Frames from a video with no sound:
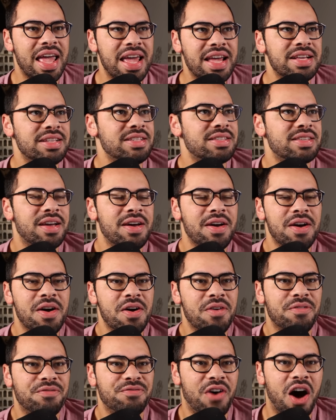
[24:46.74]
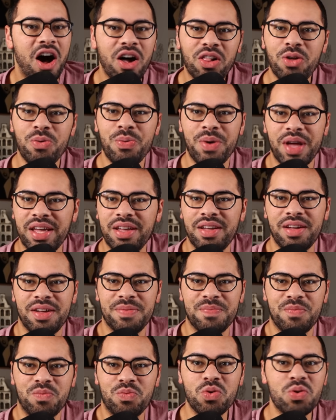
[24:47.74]
is following
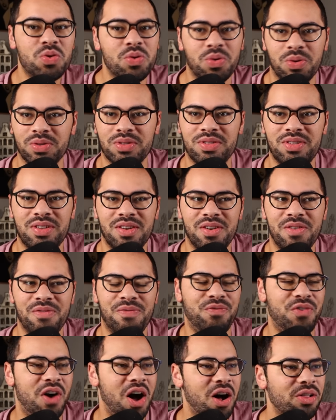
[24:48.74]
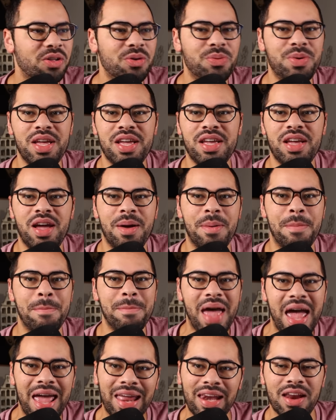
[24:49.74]
rules, following
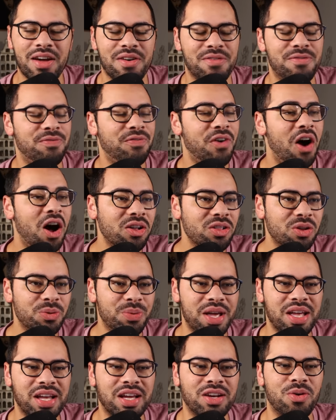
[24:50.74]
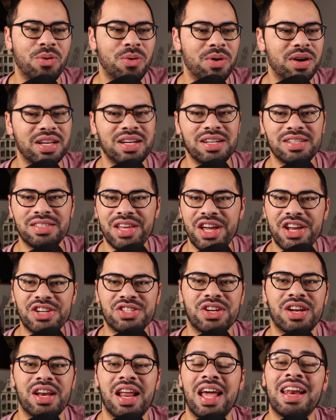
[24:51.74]
men, following an
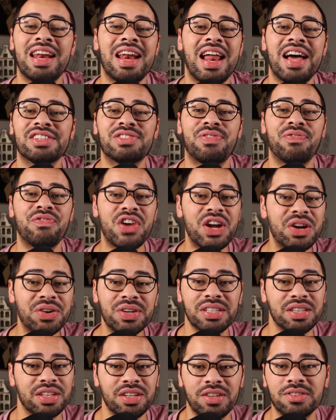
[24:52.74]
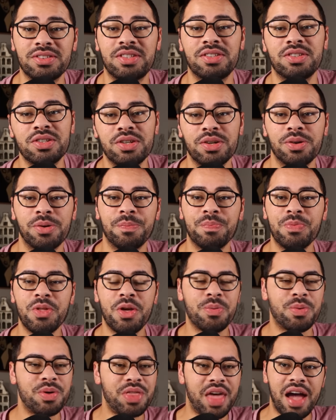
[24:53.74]
organization, and it has very little to do
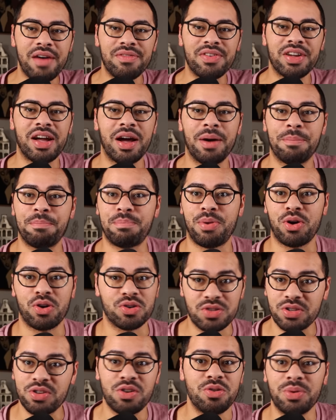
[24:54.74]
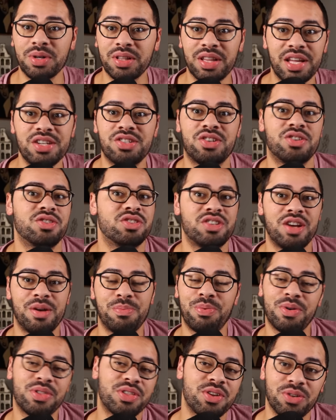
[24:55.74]
with having a personal
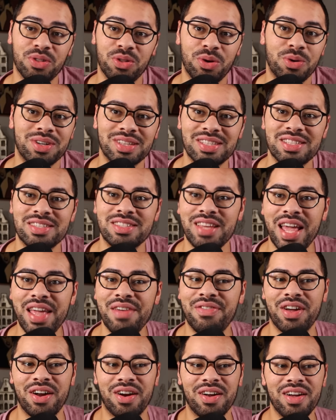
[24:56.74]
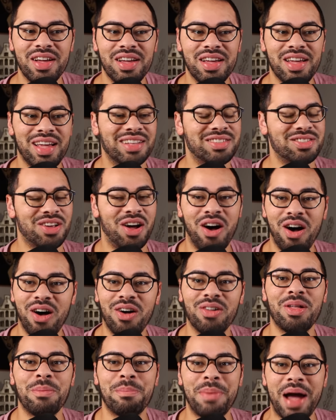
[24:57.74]
relationship with your Lord and Savior. It's
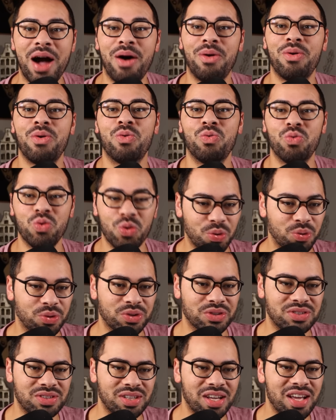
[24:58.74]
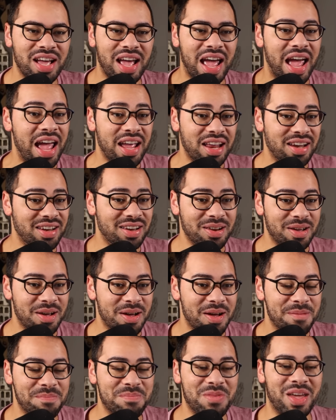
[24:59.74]
all about rules. And
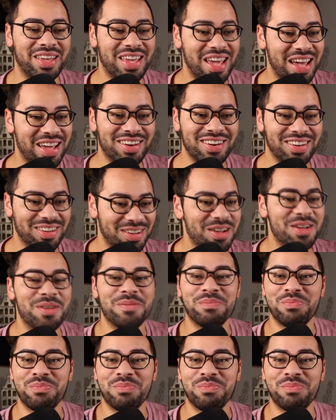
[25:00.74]
again,